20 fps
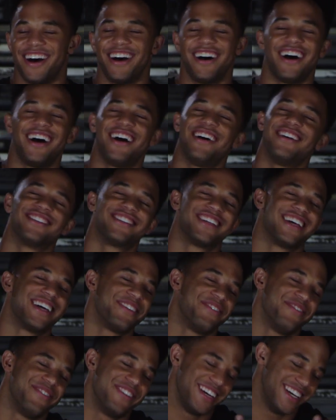I was
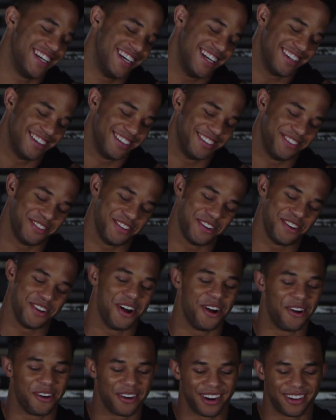like, man, I don't even
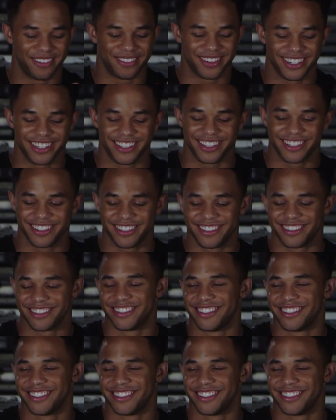know what I'm going to do.